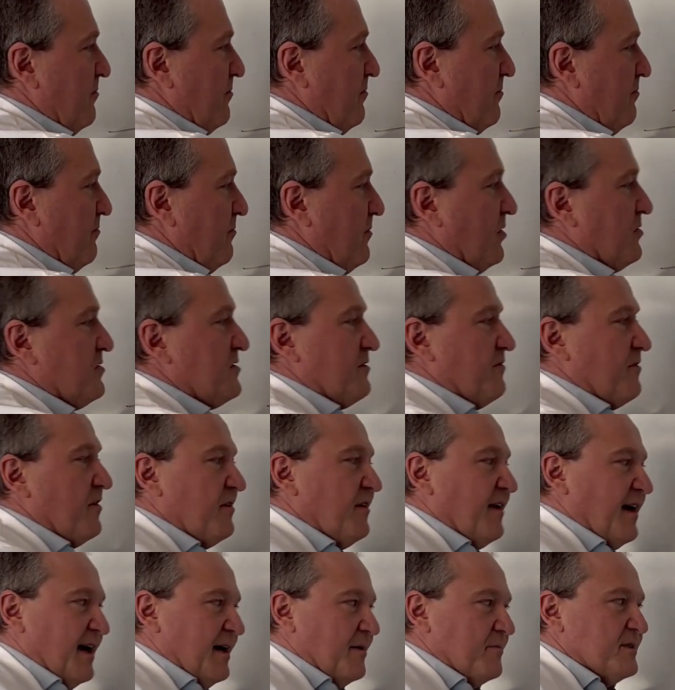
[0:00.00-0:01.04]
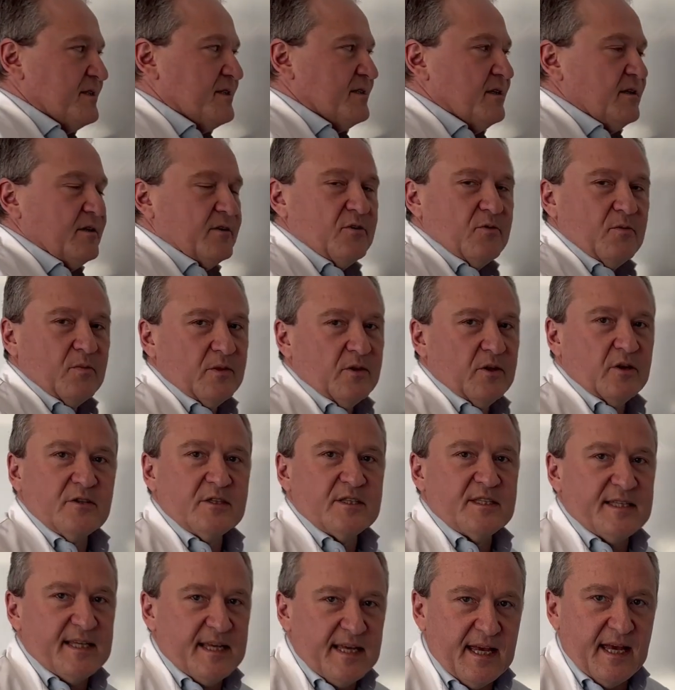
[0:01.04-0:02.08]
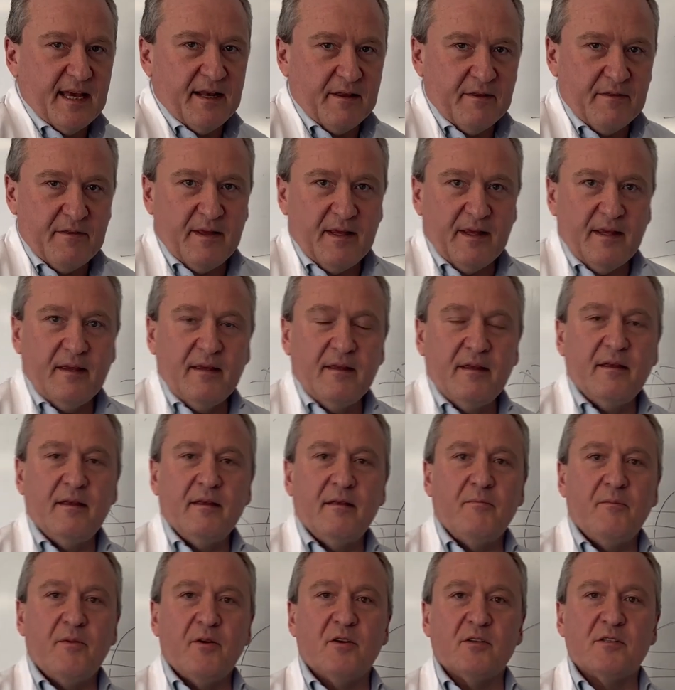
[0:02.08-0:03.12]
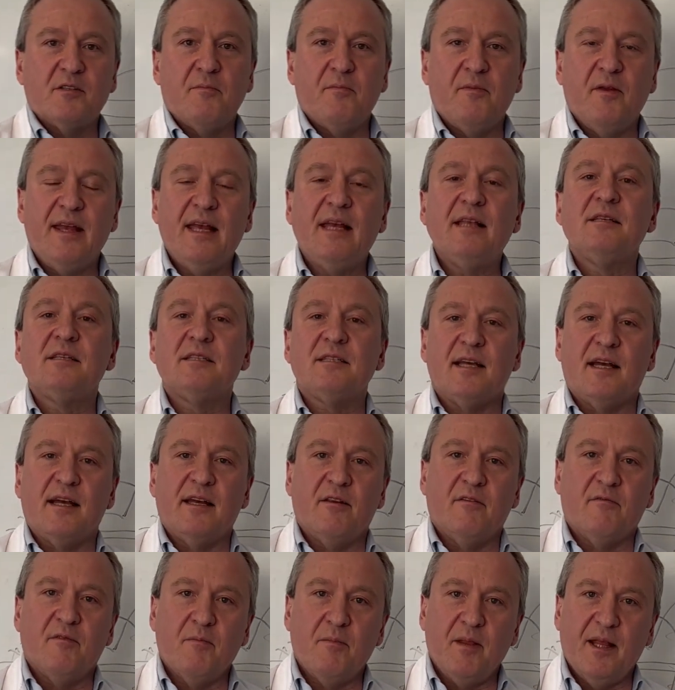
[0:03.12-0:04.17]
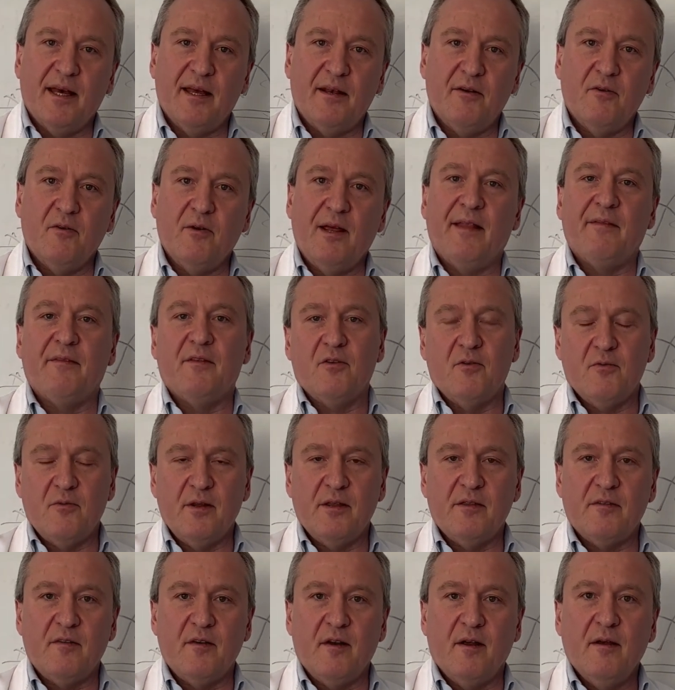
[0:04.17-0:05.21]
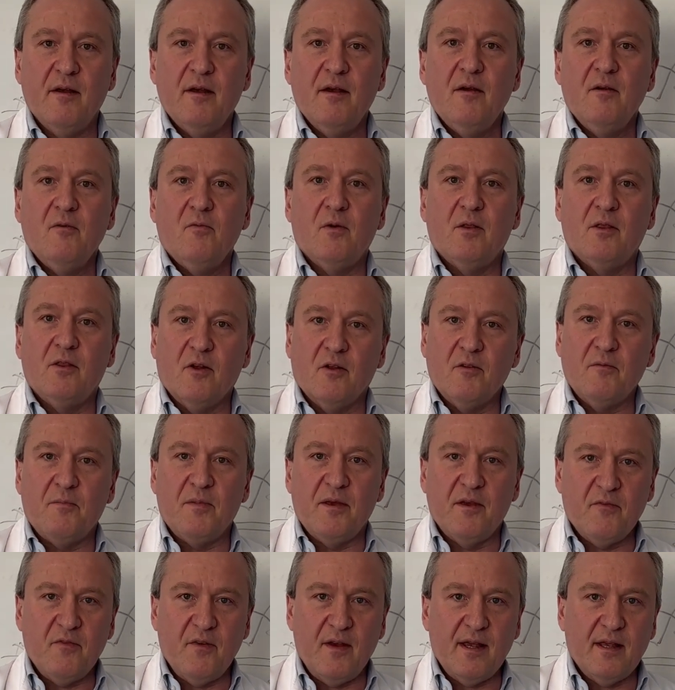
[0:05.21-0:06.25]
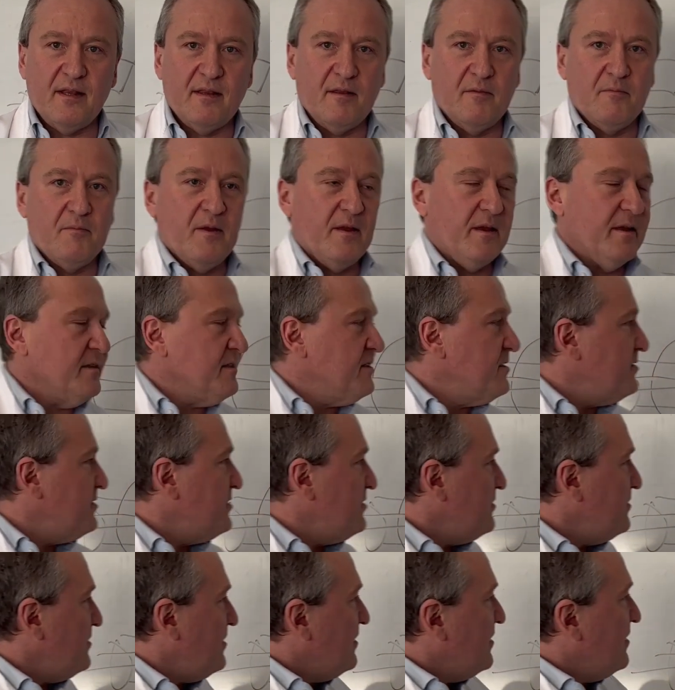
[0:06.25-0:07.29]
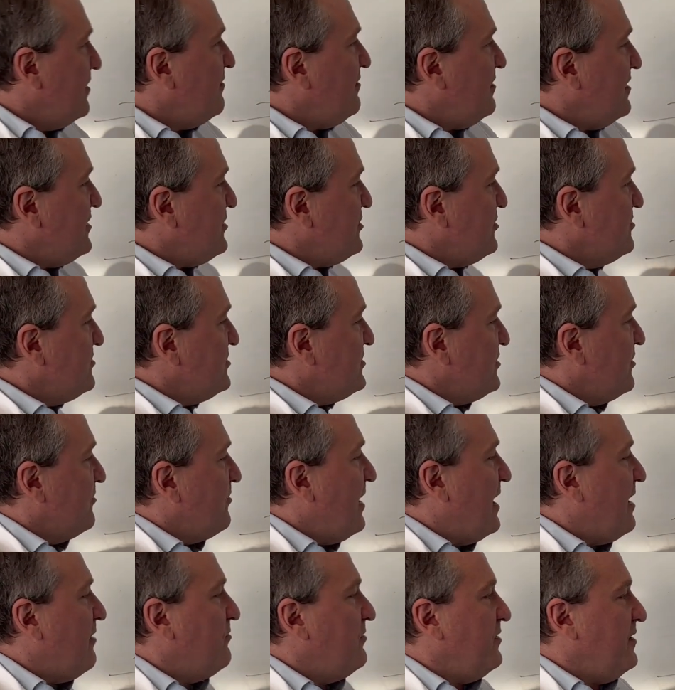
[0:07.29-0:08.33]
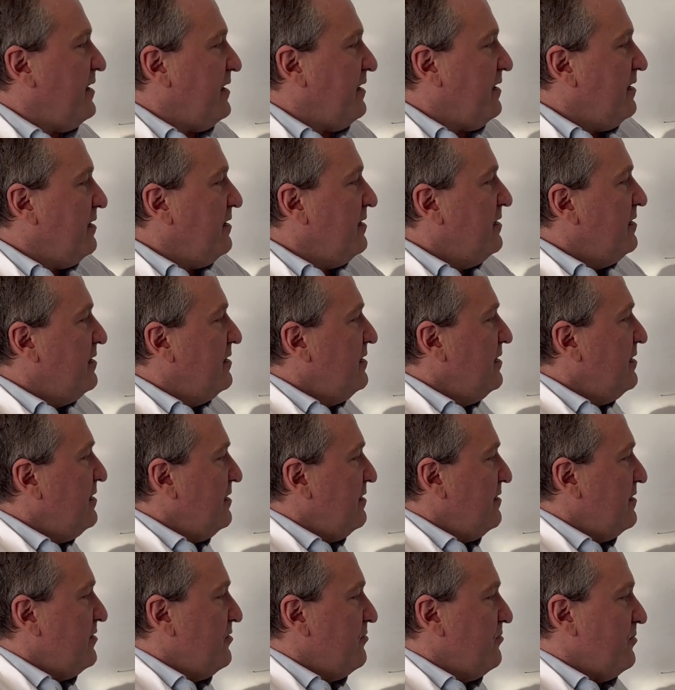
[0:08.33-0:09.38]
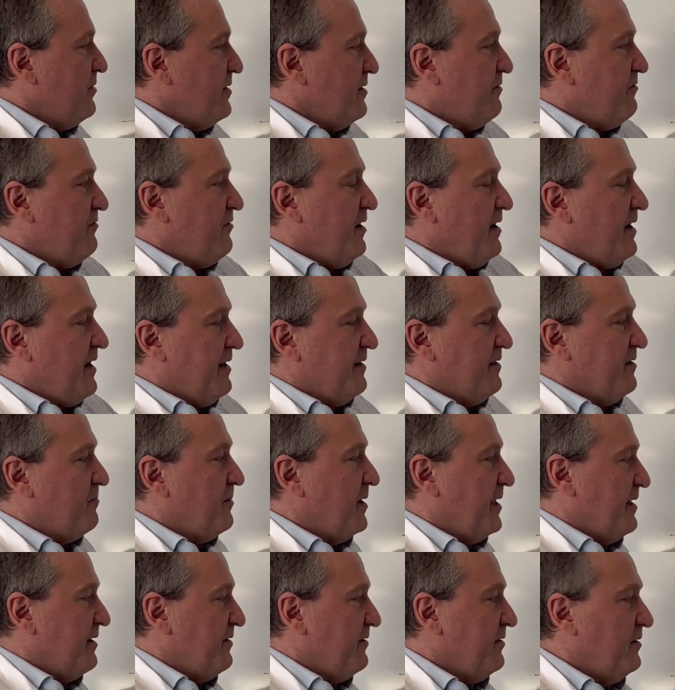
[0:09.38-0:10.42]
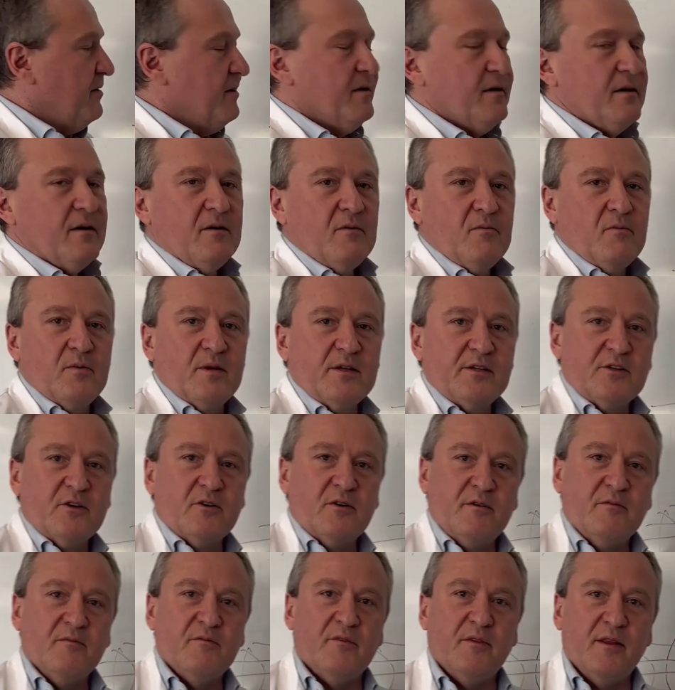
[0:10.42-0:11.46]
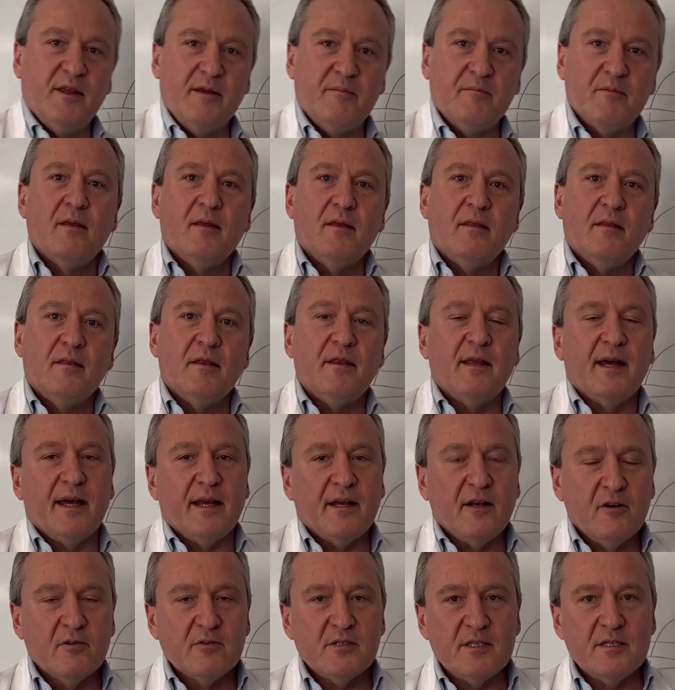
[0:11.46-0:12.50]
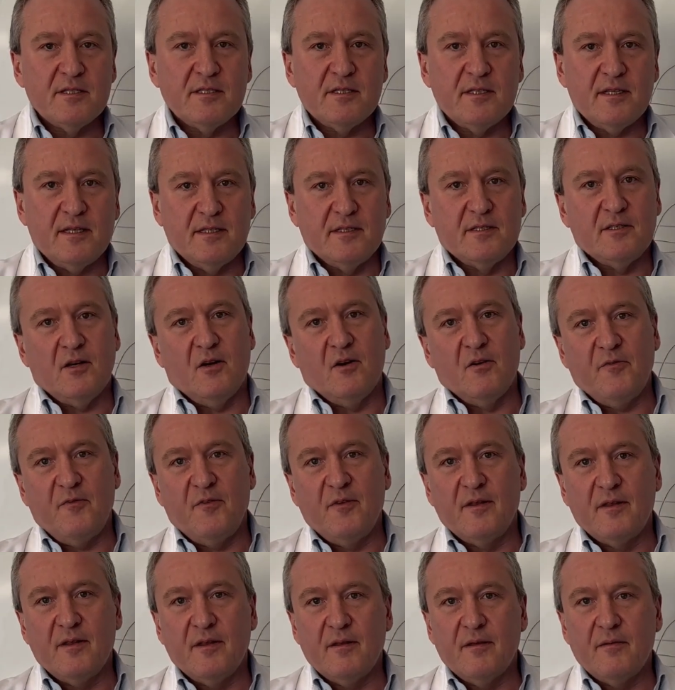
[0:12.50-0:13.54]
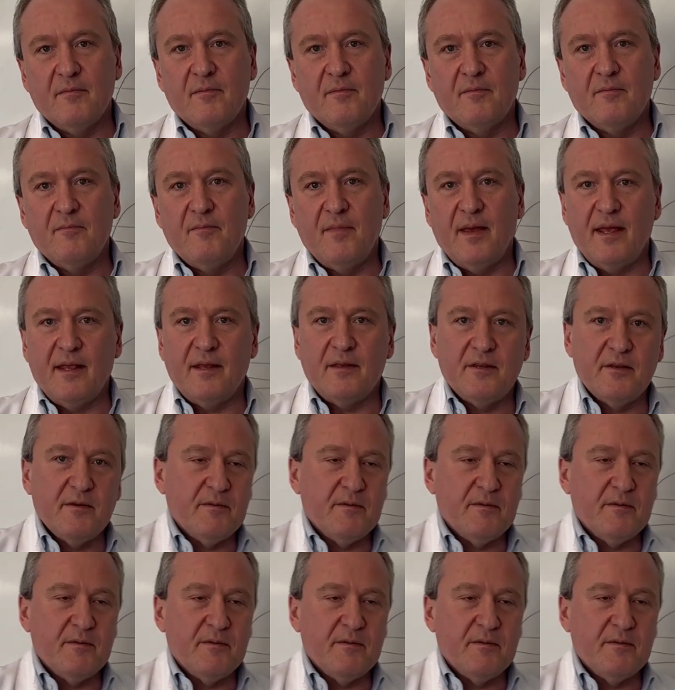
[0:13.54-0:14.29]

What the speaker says: most of the times you will not see anything because the inside of the bladder and the urethra will not be affected, but it's the tissues surrounding the urethra and the bladder which are inflamed. The diagnosis is often made